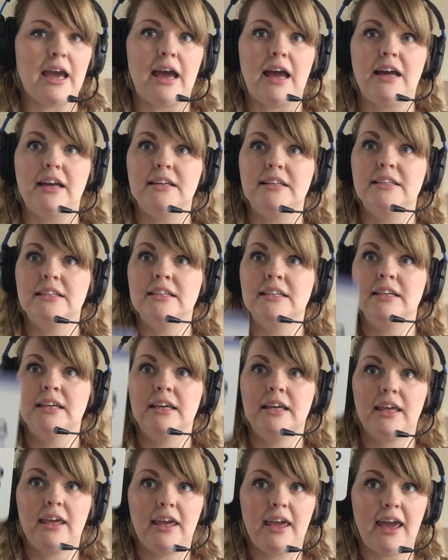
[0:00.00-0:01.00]
and
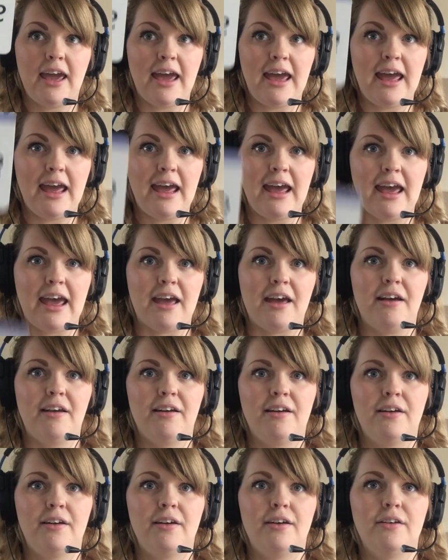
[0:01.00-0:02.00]
care
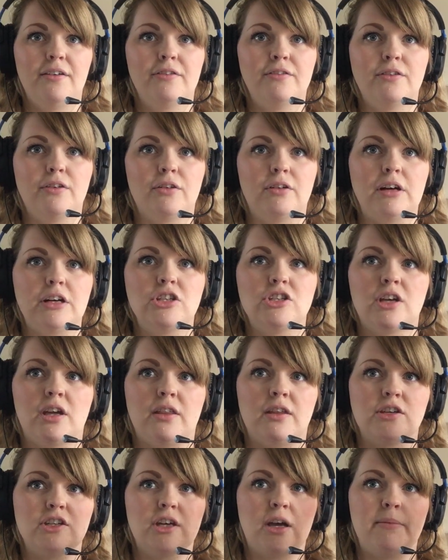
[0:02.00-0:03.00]
for each
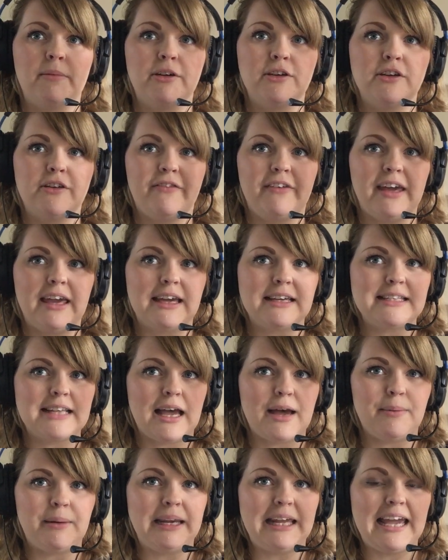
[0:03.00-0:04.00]
other. Show me on your fingers
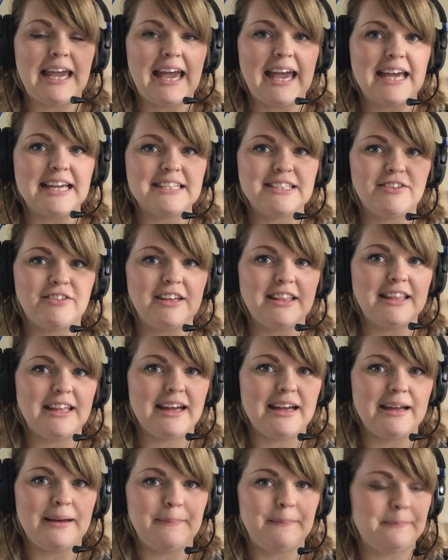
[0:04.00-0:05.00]
how many airs are in
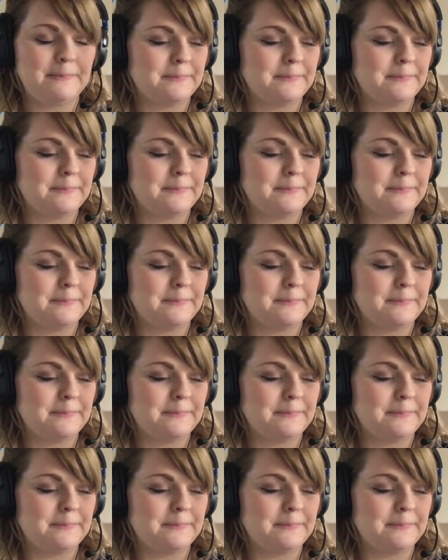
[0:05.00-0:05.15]
there.